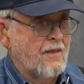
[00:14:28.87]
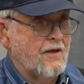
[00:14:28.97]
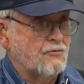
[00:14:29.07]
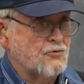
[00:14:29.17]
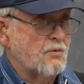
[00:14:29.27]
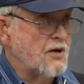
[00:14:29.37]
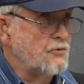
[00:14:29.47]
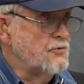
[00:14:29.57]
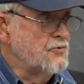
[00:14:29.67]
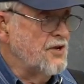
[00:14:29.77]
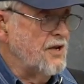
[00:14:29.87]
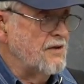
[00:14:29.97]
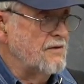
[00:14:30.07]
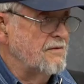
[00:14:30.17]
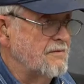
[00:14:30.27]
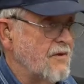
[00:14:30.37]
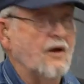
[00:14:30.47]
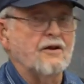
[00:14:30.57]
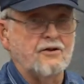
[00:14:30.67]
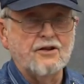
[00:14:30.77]
That was my routine.
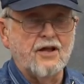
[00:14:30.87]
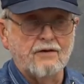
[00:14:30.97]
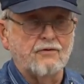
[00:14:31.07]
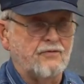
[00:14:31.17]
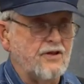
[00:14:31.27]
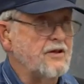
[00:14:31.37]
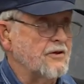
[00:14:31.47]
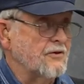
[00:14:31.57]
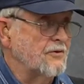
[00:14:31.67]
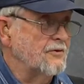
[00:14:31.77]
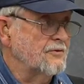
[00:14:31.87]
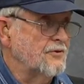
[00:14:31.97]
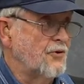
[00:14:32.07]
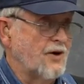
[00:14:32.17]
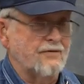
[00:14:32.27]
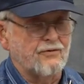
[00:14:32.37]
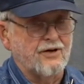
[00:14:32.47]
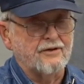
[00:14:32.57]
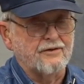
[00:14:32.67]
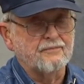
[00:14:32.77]
I did have a vehicle to drive
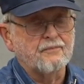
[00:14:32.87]
around.